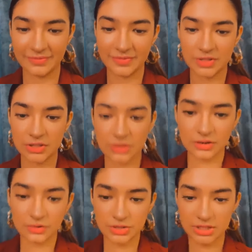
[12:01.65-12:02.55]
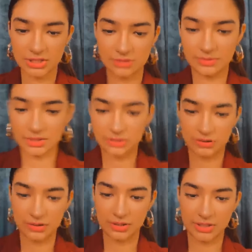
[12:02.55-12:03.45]
you. Kushi, it's been a
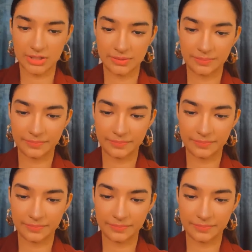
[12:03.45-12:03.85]
long time.